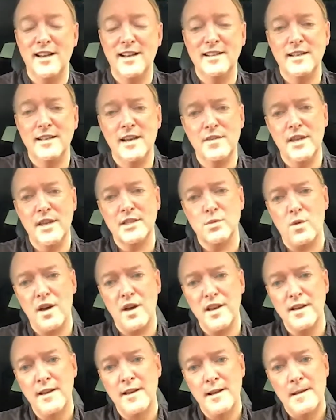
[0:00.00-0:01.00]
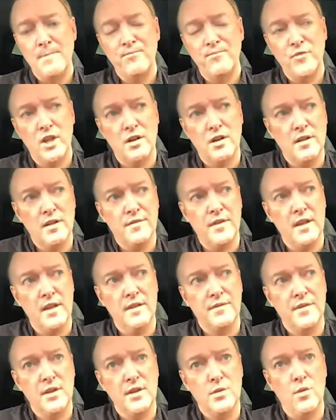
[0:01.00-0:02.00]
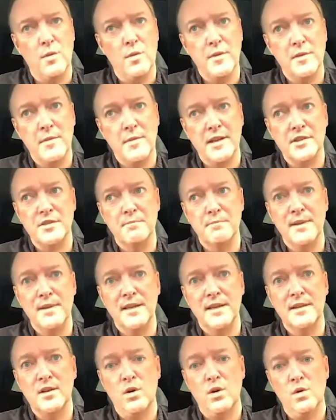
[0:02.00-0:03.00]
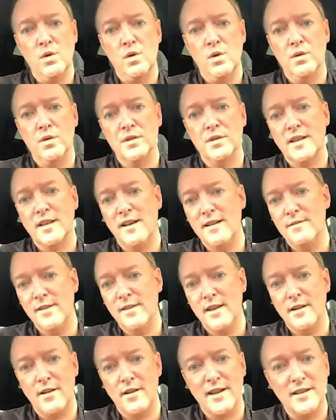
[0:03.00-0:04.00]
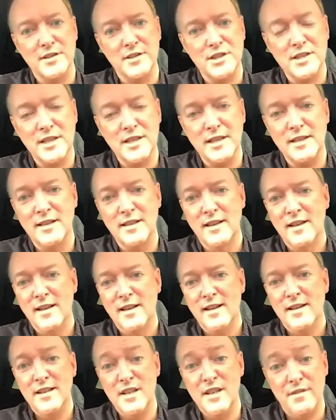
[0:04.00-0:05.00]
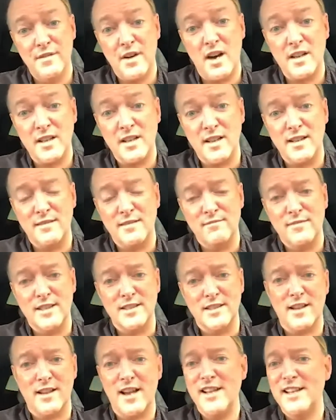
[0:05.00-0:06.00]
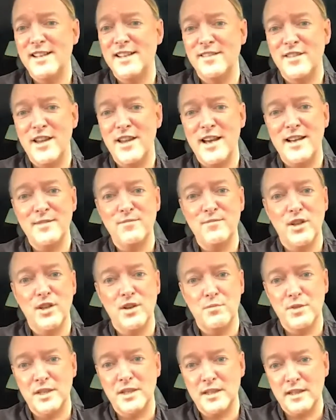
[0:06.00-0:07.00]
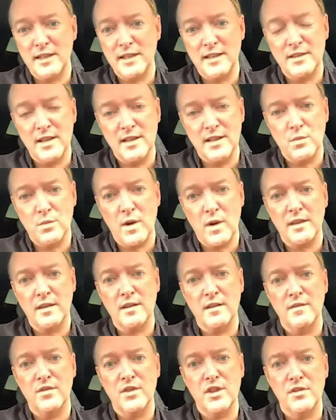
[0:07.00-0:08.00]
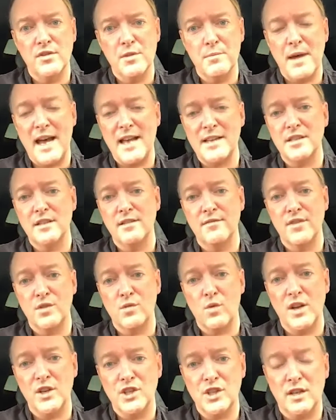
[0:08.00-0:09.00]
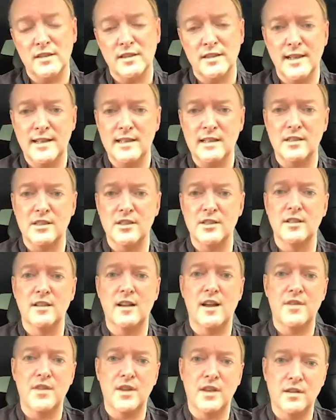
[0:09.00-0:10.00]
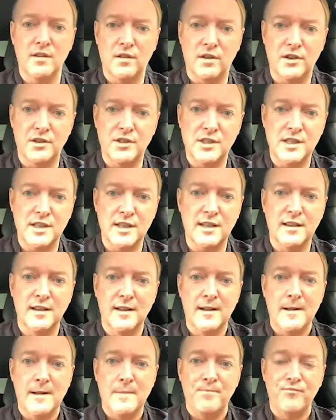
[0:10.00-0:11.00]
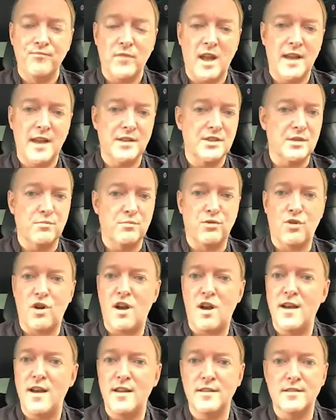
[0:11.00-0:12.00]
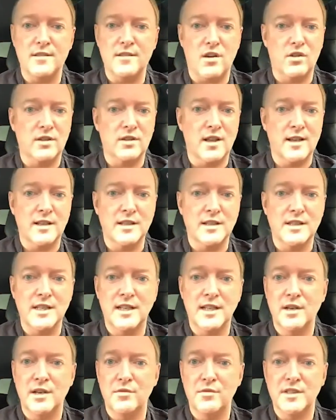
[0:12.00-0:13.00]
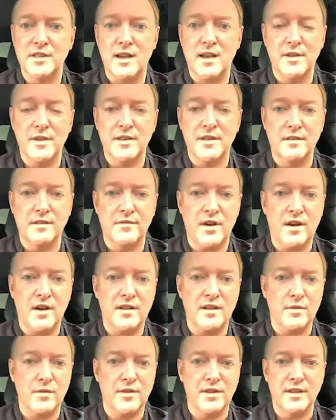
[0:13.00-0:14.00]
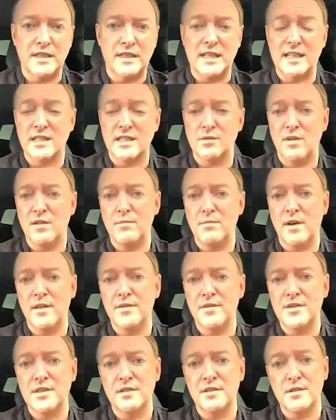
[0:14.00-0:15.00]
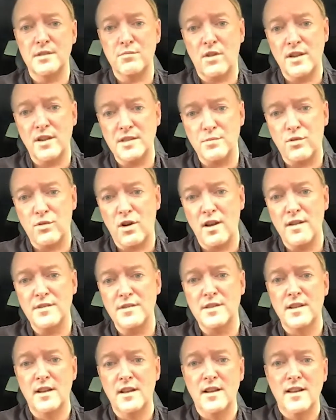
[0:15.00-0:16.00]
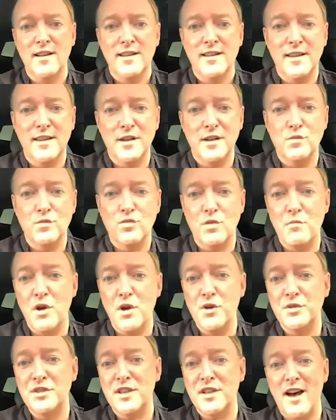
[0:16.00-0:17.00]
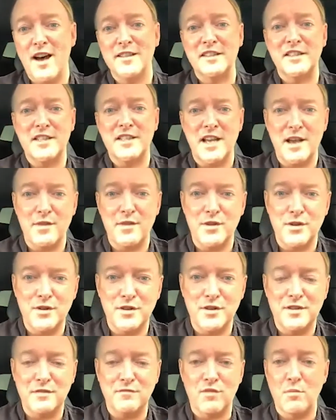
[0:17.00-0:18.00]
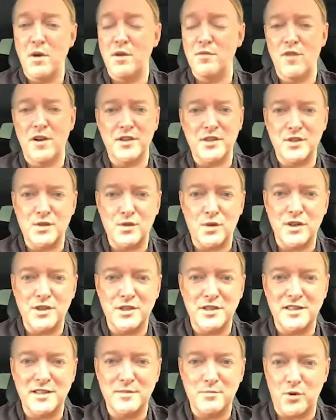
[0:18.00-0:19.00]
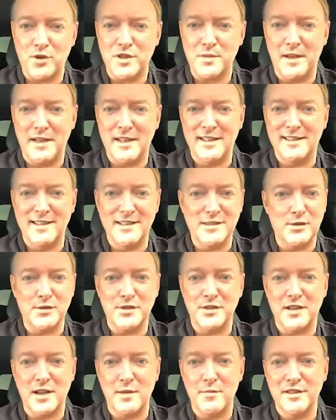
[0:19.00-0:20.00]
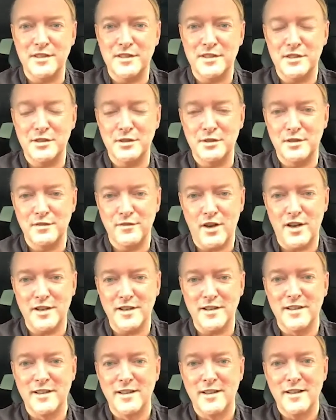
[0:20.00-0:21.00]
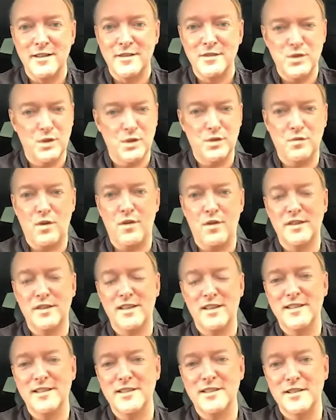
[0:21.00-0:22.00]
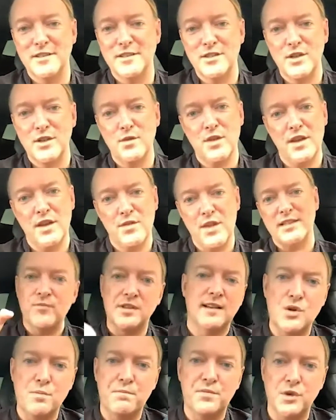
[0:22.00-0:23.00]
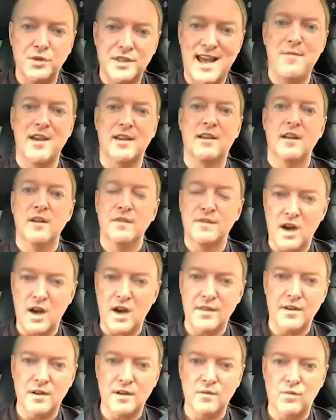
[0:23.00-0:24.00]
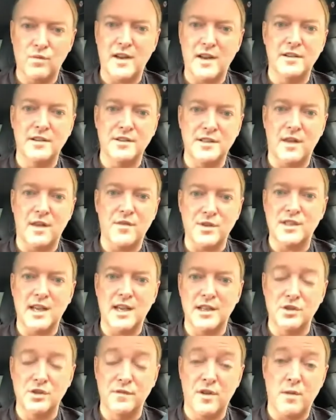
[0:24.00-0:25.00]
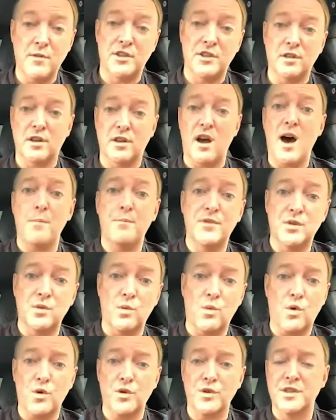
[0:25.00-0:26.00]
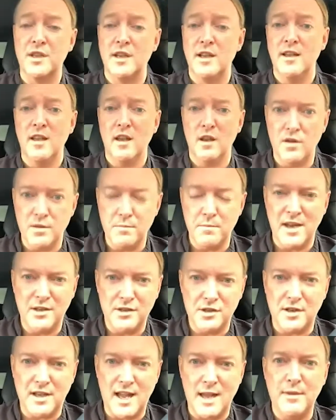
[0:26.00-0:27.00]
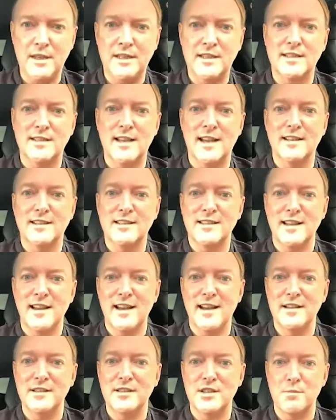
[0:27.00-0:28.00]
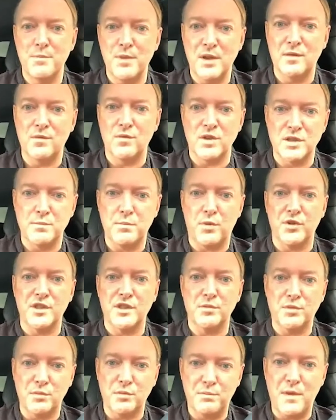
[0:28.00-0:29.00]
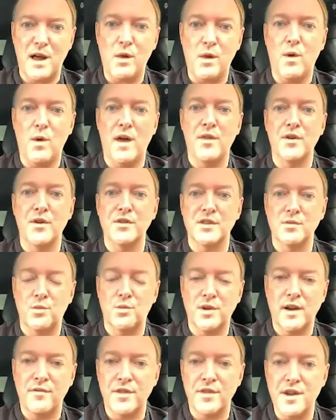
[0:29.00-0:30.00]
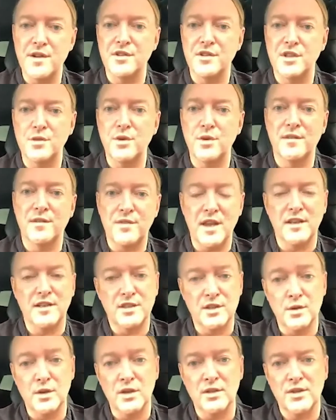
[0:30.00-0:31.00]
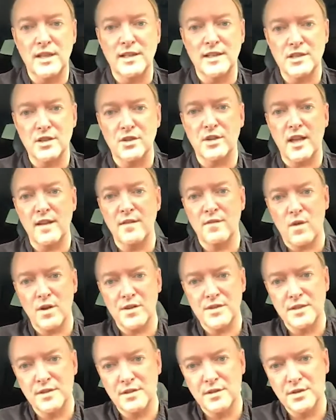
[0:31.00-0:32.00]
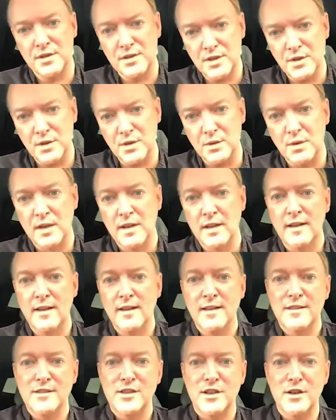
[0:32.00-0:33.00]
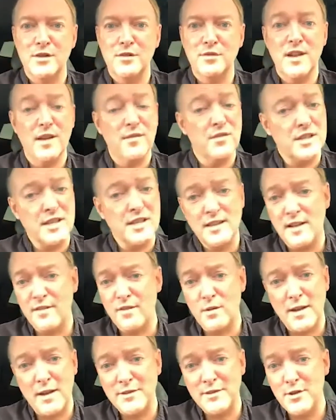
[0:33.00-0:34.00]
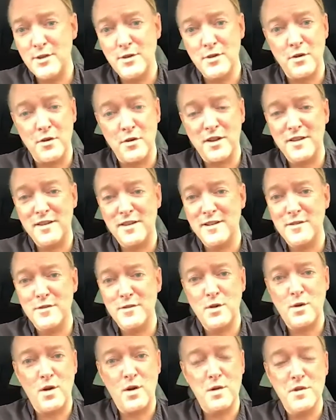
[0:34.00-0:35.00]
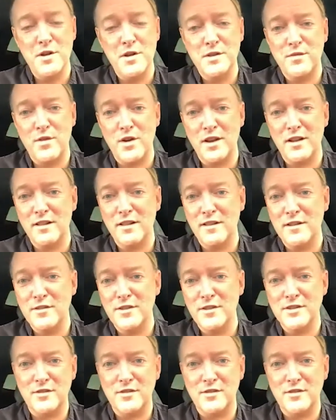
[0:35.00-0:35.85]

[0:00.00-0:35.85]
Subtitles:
And that's why, if you want me to make some big calls, I can see Nevada deciding that, particularly in the wake of the passing of the great Sheldon Adelson, I think you're going to see a surprise online casino is coming to Nevada within the next 12 months. And surprise, surprise, remote, untethered, remote registration sports betting is also coming to Nevada sooner rather than later. So for other regulators in other states who very much look up towards, the major gaming states as the big responsible bellwethers, and whatever they're doing, if they do it, then it's okay for us to do it too. So never say never about New York. Cuomo is very clear.